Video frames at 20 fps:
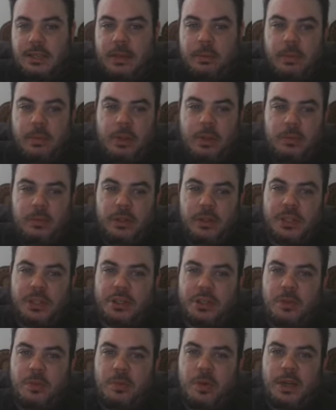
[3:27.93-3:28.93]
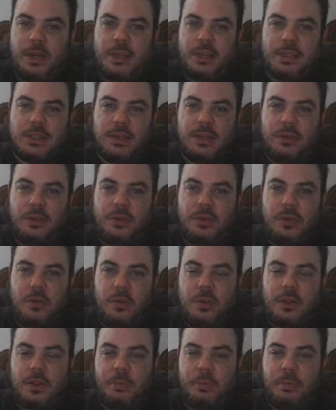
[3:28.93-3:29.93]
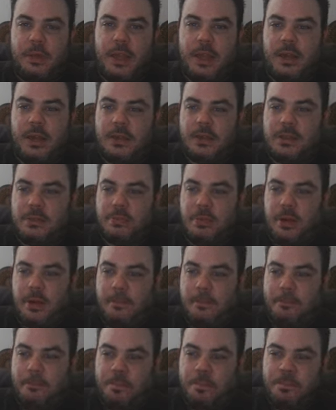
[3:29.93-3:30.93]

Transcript: I'm not really sure what he's going to do, what the plan is, but